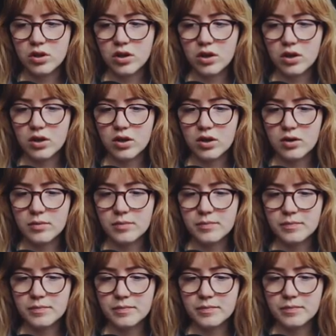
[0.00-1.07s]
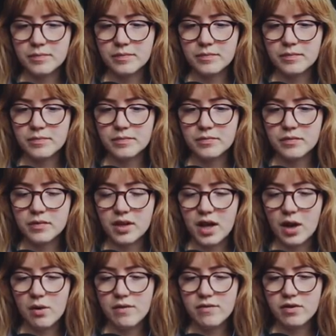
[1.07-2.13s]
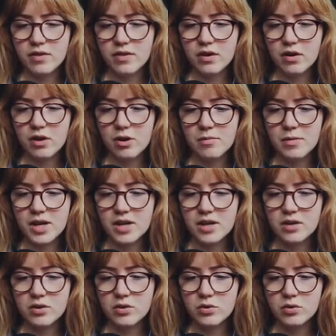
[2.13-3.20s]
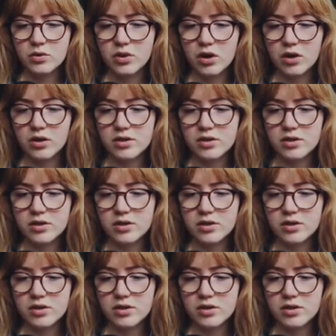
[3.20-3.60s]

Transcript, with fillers: Um However, there are many who are